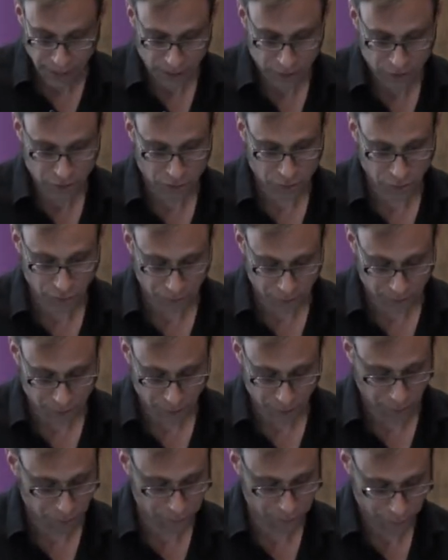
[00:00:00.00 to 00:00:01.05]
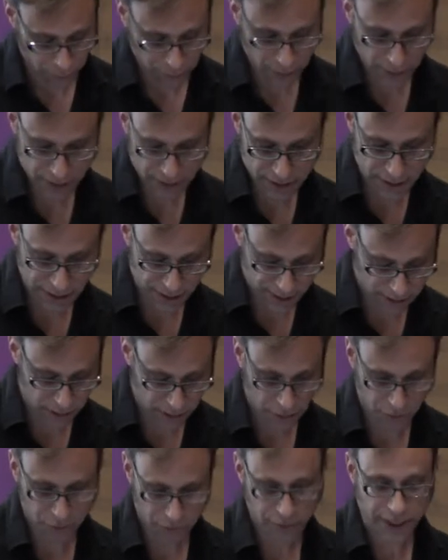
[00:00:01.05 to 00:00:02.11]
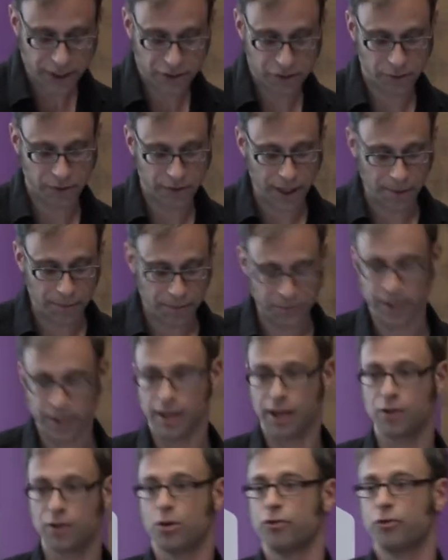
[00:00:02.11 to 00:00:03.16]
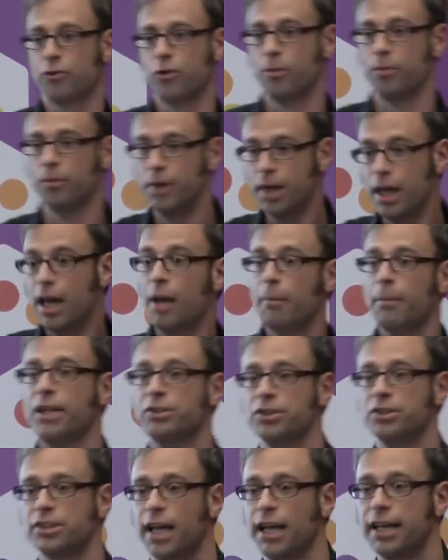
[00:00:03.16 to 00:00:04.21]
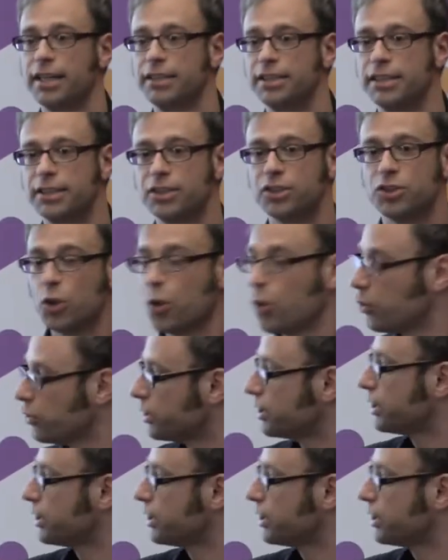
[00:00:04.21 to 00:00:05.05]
Just a bit of further data on WriteToThem that I got from my society's own